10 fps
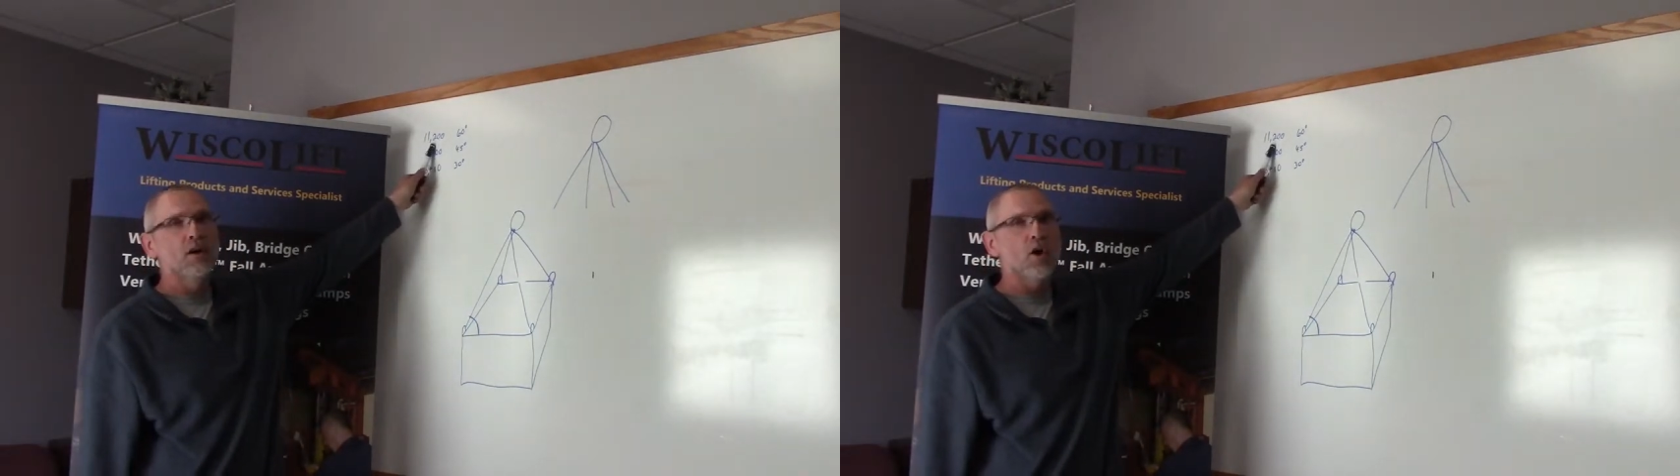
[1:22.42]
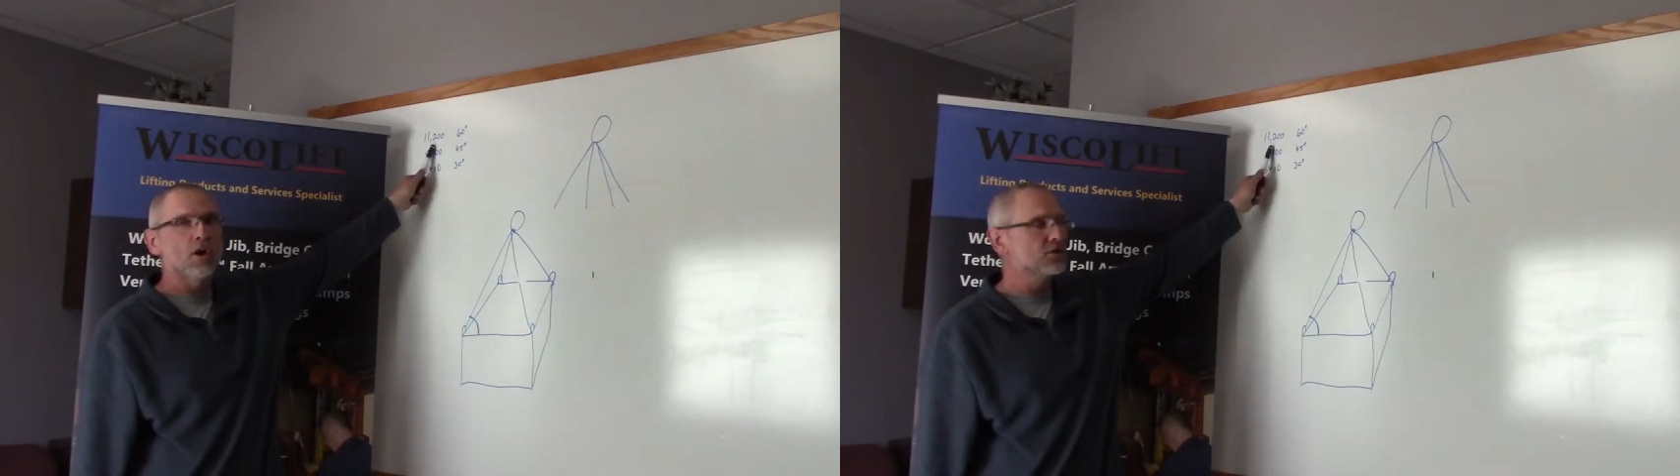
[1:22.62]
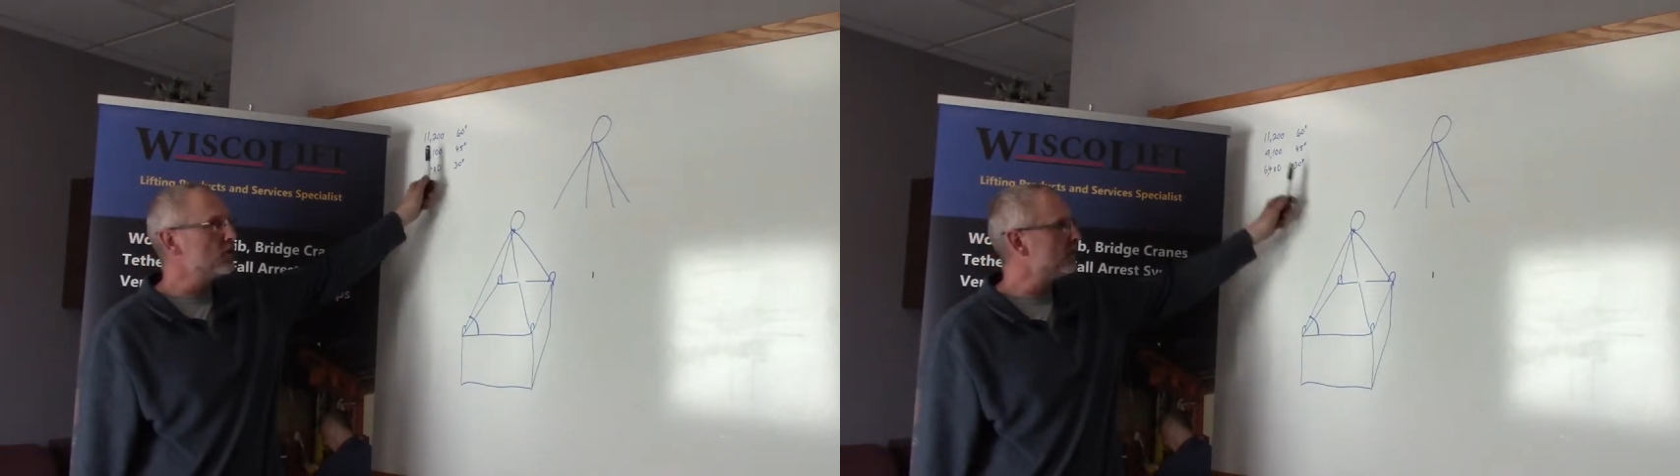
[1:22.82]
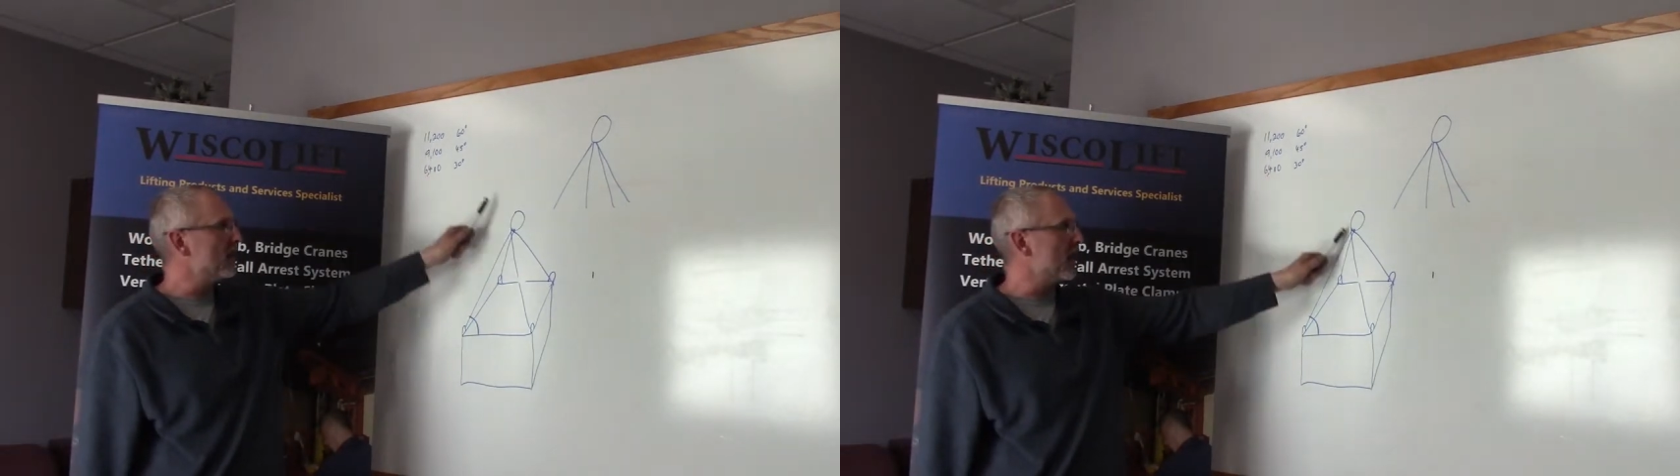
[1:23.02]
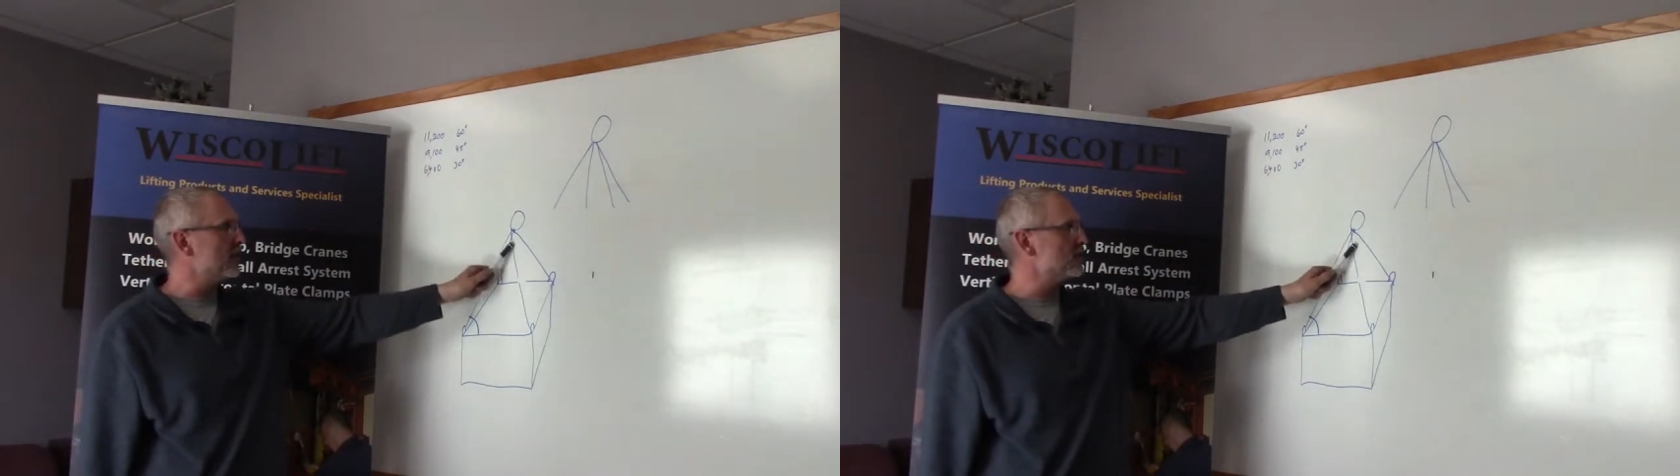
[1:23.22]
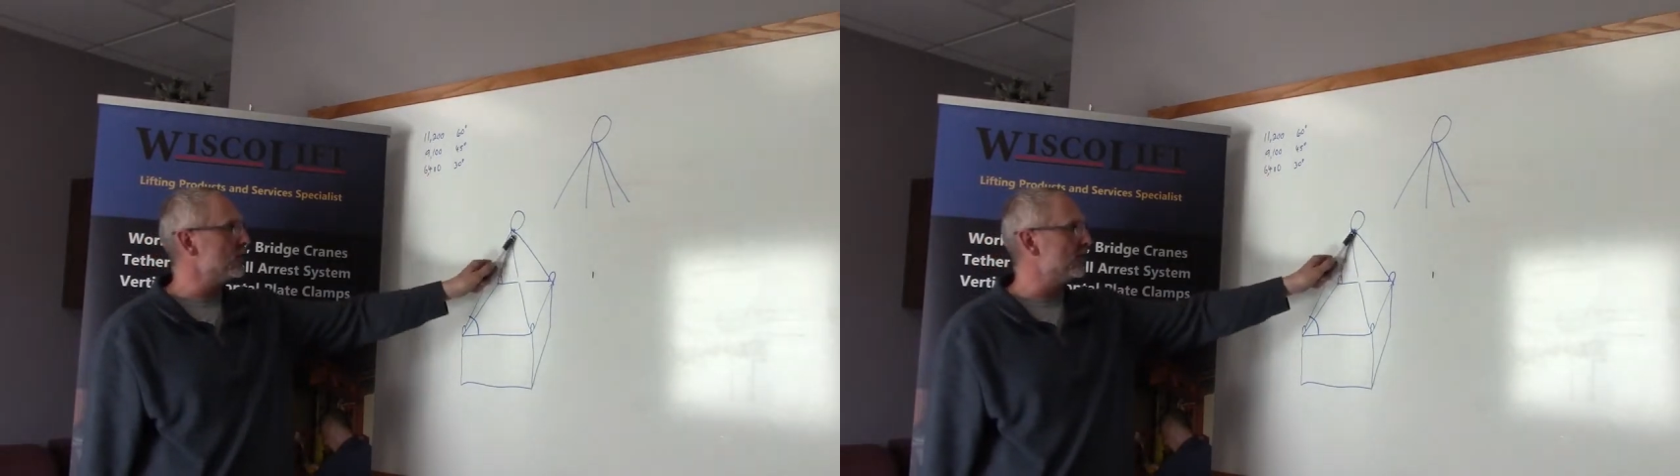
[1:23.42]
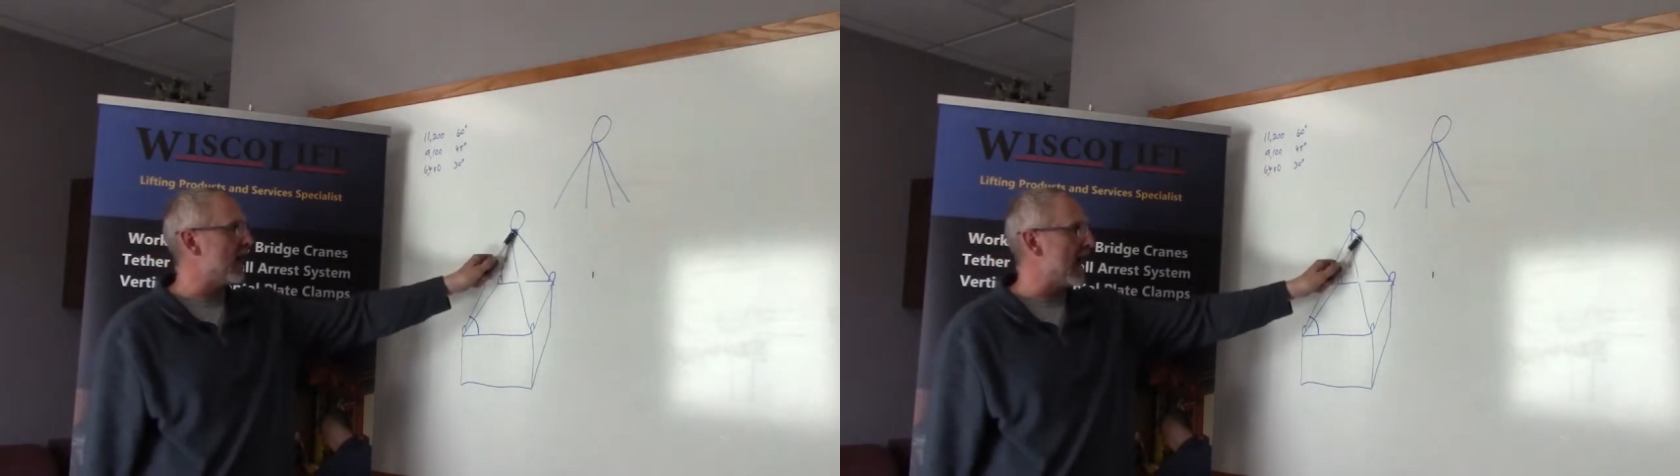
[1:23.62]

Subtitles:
All you've done is you've